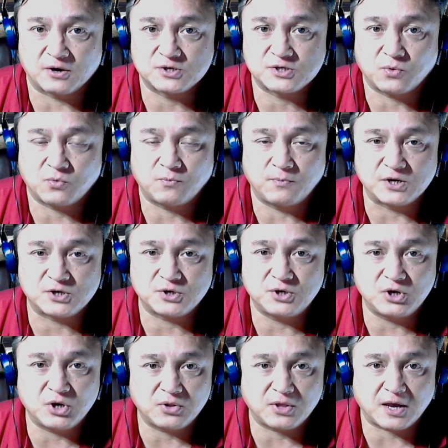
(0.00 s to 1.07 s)
So I want to make sure you
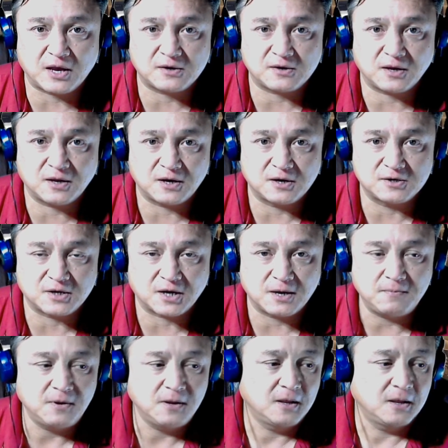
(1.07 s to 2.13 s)
know that ahead of
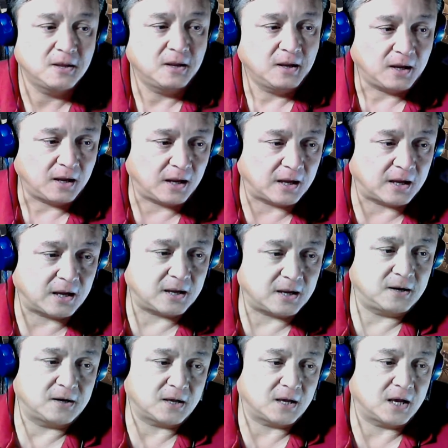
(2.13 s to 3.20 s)
time.
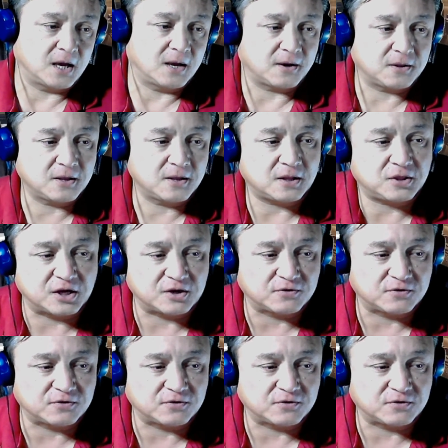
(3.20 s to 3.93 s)
And other than that, thanks for